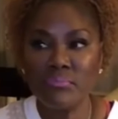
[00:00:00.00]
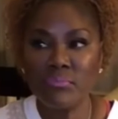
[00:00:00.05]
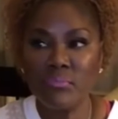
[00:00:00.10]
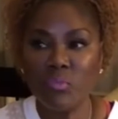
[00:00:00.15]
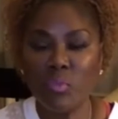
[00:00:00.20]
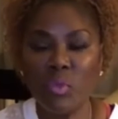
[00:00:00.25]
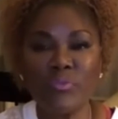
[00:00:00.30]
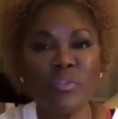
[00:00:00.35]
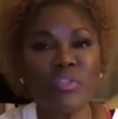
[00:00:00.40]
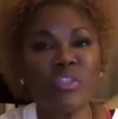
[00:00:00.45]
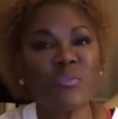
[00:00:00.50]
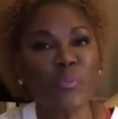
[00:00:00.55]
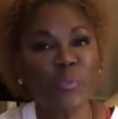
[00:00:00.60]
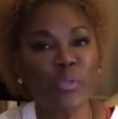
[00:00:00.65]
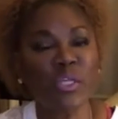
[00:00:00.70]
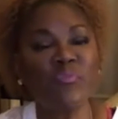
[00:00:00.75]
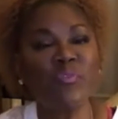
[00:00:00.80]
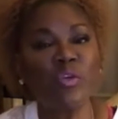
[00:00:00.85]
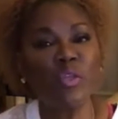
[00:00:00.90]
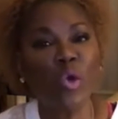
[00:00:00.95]
When the Spirit
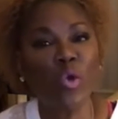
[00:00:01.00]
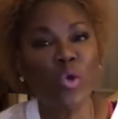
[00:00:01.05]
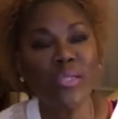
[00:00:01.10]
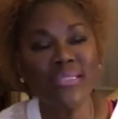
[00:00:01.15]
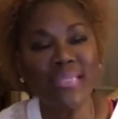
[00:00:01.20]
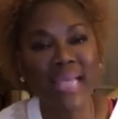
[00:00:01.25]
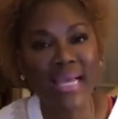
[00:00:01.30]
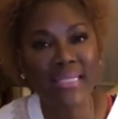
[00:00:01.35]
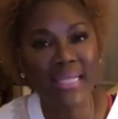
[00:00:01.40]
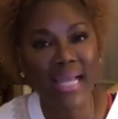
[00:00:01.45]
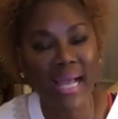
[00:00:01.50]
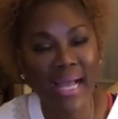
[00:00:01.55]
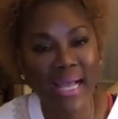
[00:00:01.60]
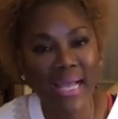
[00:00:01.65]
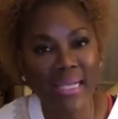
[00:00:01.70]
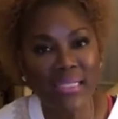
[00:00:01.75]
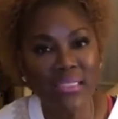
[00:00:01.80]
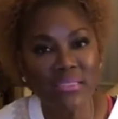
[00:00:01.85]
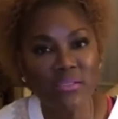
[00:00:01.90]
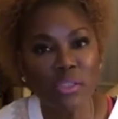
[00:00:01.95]
of the Lord got
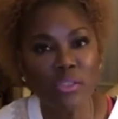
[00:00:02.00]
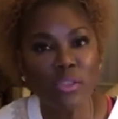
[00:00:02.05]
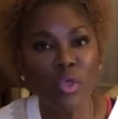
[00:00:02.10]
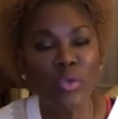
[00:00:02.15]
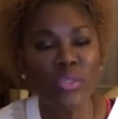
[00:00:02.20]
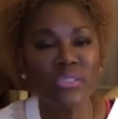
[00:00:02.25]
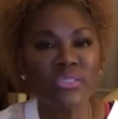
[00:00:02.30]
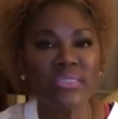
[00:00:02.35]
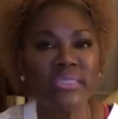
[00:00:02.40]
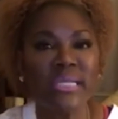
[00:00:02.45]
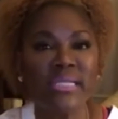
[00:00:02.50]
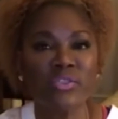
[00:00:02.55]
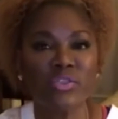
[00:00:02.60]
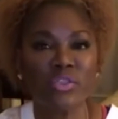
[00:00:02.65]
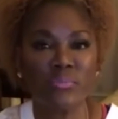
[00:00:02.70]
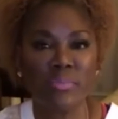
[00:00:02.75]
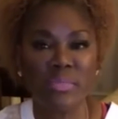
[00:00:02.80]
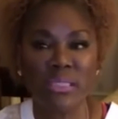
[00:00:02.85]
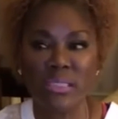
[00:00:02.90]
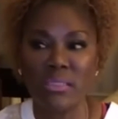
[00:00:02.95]
high, the Lord said to
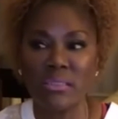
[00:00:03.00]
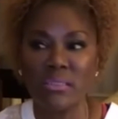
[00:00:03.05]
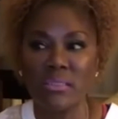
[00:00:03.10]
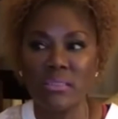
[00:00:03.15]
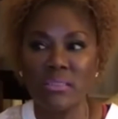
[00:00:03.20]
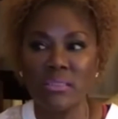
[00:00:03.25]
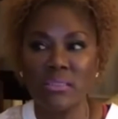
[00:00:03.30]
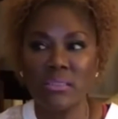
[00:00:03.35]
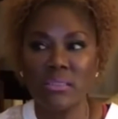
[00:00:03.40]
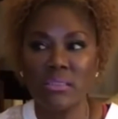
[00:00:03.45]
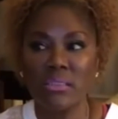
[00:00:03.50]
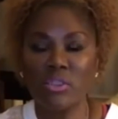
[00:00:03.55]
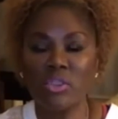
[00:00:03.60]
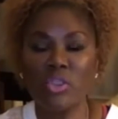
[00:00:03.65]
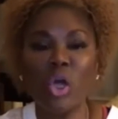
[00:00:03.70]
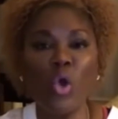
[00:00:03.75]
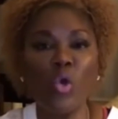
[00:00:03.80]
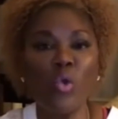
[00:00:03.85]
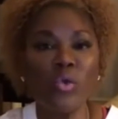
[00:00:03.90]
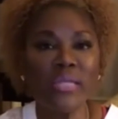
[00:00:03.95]
me,
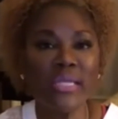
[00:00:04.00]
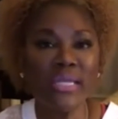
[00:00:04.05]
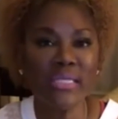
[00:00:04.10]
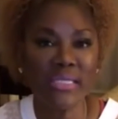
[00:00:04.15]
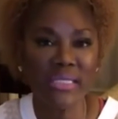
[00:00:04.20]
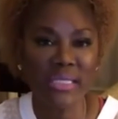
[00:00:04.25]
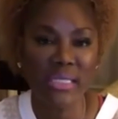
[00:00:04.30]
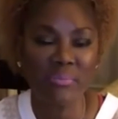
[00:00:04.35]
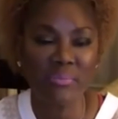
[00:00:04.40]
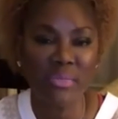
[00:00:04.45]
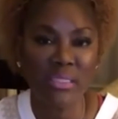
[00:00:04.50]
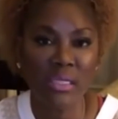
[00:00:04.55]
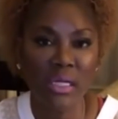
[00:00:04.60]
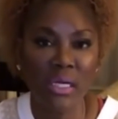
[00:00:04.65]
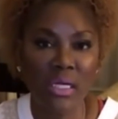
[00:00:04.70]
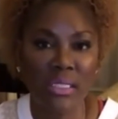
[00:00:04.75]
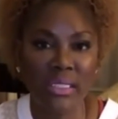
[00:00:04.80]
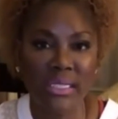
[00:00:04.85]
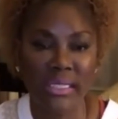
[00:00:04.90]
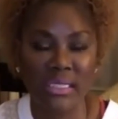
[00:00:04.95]
go get him and
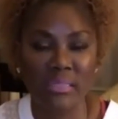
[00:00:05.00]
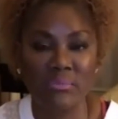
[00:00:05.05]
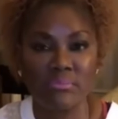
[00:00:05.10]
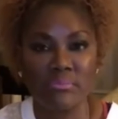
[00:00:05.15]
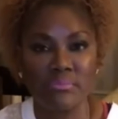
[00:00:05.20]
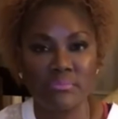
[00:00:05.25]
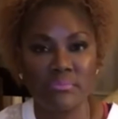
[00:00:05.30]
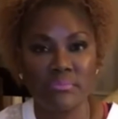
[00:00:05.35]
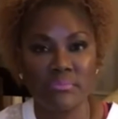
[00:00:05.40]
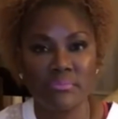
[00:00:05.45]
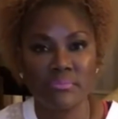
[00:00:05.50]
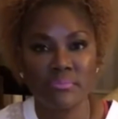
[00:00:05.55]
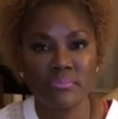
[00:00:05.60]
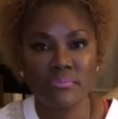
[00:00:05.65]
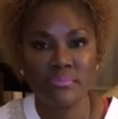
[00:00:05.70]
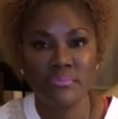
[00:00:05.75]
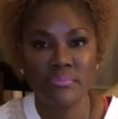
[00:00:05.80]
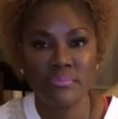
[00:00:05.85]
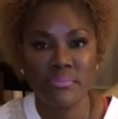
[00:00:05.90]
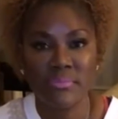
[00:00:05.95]
hug him.
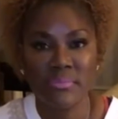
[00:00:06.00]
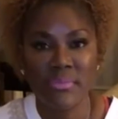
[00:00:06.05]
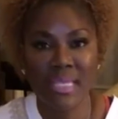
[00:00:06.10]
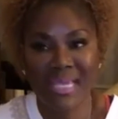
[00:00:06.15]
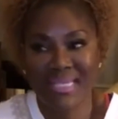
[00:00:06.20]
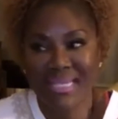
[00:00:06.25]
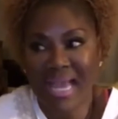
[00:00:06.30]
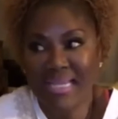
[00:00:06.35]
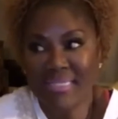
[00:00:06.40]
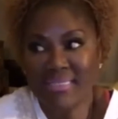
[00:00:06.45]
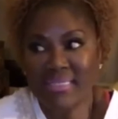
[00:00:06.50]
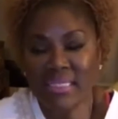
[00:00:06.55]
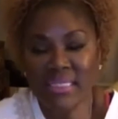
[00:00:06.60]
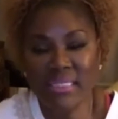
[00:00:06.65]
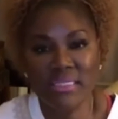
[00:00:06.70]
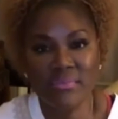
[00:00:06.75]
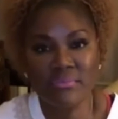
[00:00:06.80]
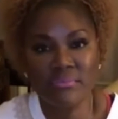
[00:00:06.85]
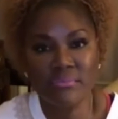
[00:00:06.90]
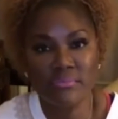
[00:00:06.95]
And I
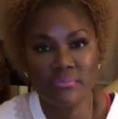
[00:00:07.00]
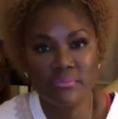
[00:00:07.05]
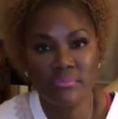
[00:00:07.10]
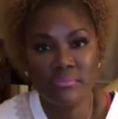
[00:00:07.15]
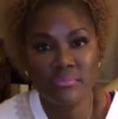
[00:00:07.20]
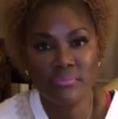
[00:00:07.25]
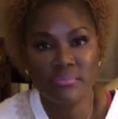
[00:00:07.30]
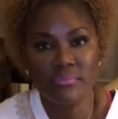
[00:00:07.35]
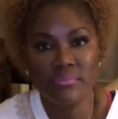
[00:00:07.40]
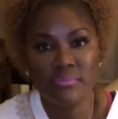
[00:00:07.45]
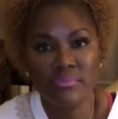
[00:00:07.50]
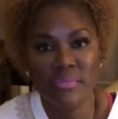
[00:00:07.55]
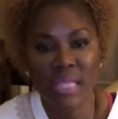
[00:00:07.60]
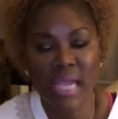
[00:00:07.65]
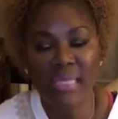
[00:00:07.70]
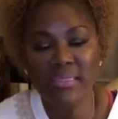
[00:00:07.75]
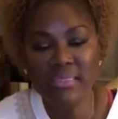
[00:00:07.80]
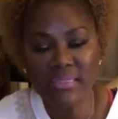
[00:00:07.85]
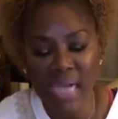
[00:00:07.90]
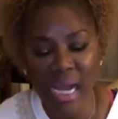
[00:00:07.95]
did.
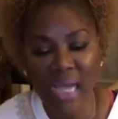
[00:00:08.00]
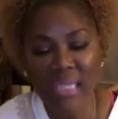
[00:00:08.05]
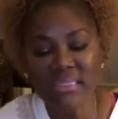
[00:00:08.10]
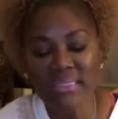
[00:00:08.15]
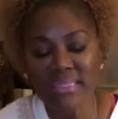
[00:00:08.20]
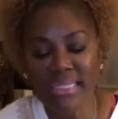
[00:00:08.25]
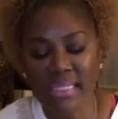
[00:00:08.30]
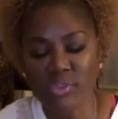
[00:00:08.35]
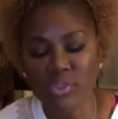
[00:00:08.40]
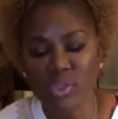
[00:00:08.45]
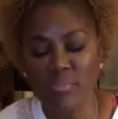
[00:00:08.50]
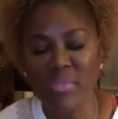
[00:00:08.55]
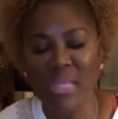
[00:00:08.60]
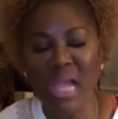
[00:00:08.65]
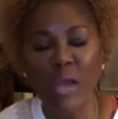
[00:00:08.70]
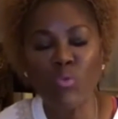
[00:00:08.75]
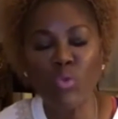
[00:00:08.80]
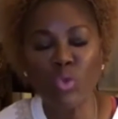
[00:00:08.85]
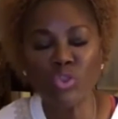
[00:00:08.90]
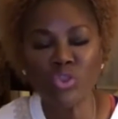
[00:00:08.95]
And God said to me,
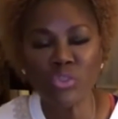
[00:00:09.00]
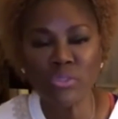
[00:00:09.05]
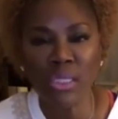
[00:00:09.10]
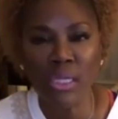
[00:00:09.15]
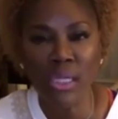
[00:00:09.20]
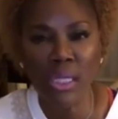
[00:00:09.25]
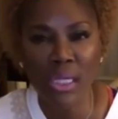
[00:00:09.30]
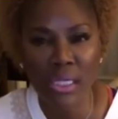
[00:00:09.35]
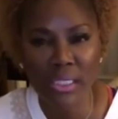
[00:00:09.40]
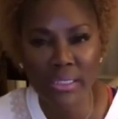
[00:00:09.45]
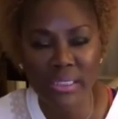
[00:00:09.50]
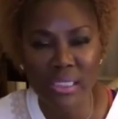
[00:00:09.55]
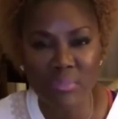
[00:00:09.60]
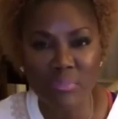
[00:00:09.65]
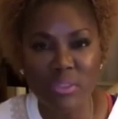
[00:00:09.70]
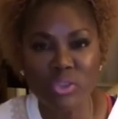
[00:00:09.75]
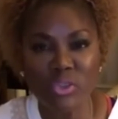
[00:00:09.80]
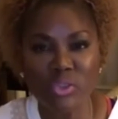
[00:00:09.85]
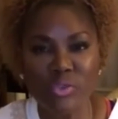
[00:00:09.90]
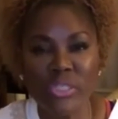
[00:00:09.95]
I want you to hug him
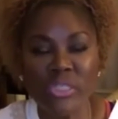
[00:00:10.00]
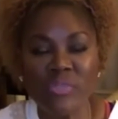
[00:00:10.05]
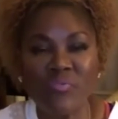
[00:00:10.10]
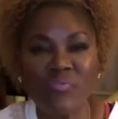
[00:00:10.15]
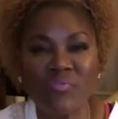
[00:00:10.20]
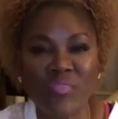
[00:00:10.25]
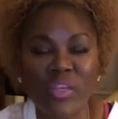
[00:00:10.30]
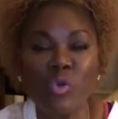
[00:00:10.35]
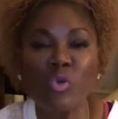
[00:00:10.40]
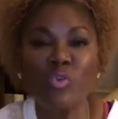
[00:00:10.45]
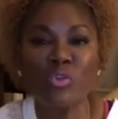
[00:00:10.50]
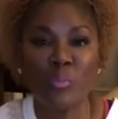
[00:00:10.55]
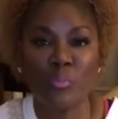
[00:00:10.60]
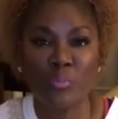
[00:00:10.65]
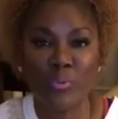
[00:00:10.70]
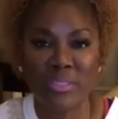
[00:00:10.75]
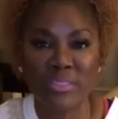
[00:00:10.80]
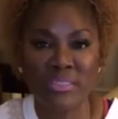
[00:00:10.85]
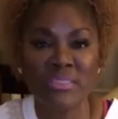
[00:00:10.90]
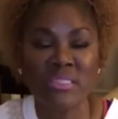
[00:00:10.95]
until he feel the
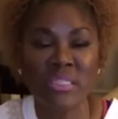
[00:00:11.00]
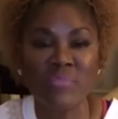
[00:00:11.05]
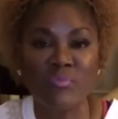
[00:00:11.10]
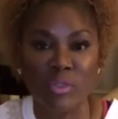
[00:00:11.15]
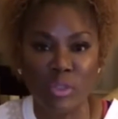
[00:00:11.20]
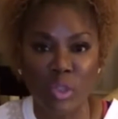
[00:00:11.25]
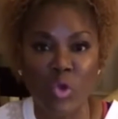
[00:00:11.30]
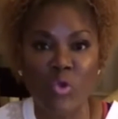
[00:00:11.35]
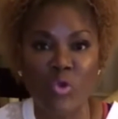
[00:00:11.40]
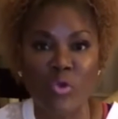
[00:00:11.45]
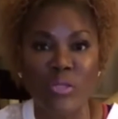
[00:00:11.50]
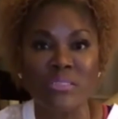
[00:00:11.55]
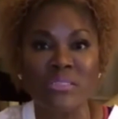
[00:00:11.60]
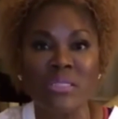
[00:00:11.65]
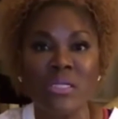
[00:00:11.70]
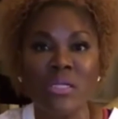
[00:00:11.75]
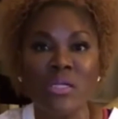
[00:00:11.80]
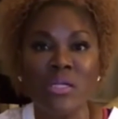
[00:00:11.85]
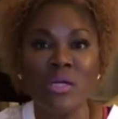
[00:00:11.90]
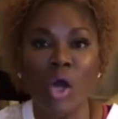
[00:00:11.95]
presence of the Lord
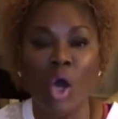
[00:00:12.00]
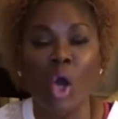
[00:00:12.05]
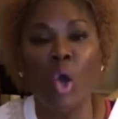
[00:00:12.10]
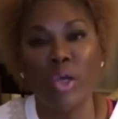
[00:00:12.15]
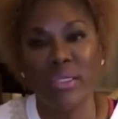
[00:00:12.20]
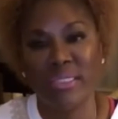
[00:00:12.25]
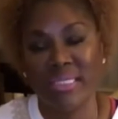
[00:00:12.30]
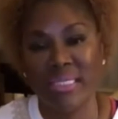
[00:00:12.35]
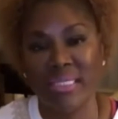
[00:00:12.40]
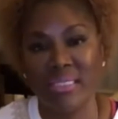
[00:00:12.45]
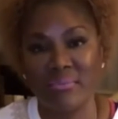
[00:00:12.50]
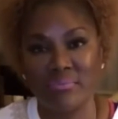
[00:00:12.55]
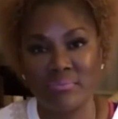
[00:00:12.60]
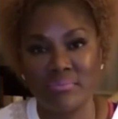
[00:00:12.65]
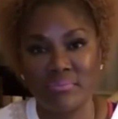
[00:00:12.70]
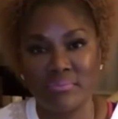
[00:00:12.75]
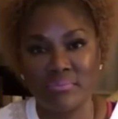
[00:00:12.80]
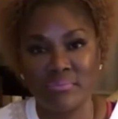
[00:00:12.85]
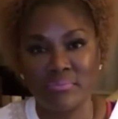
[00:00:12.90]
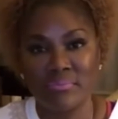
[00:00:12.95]
on him.
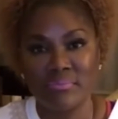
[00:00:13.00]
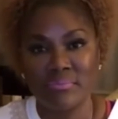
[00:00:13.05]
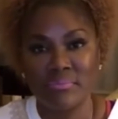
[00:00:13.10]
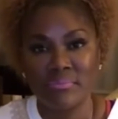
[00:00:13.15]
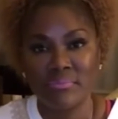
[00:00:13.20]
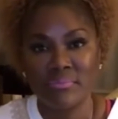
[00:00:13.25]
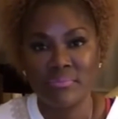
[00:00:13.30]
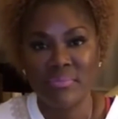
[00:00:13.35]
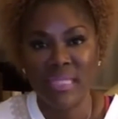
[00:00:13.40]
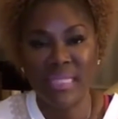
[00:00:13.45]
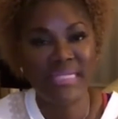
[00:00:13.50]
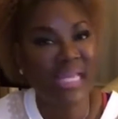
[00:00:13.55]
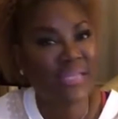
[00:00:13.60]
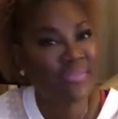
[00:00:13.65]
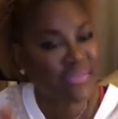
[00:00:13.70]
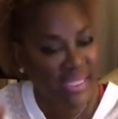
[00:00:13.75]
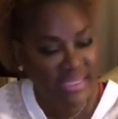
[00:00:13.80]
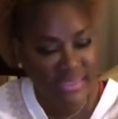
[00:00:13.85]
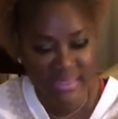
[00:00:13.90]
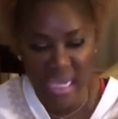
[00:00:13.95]
And at
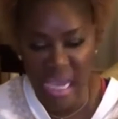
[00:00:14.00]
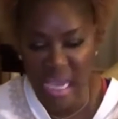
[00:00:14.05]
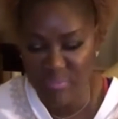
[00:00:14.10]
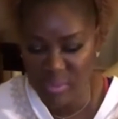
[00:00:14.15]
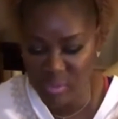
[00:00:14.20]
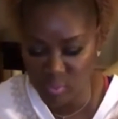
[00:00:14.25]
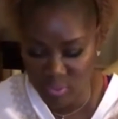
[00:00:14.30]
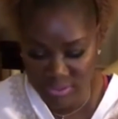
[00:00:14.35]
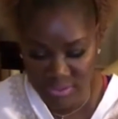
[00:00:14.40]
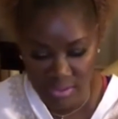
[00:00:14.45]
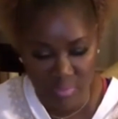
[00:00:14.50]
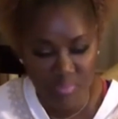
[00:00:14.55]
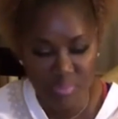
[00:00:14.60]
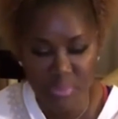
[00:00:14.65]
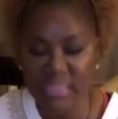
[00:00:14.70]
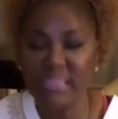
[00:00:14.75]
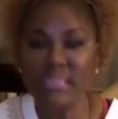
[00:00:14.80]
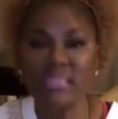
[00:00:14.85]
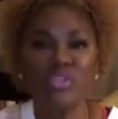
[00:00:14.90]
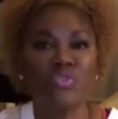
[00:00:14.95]
that time, he was
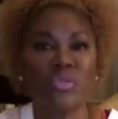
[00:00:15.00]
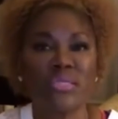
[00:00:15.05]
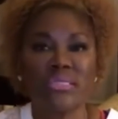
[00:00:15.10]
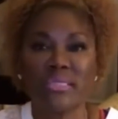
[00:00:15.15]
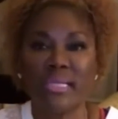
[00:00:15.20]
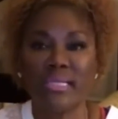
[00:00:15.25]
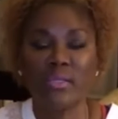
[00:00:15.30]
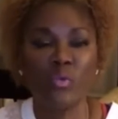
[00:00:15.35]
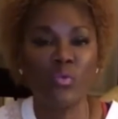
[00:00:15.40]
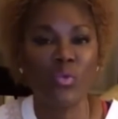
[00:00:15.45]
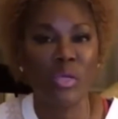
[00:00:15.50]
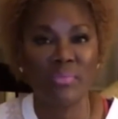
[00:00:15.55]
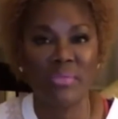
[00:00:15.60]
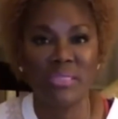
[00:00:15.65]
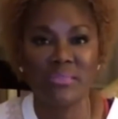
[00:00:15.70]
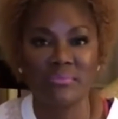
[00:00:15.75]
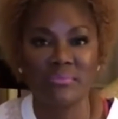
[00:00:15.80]
completely dressed like a woman.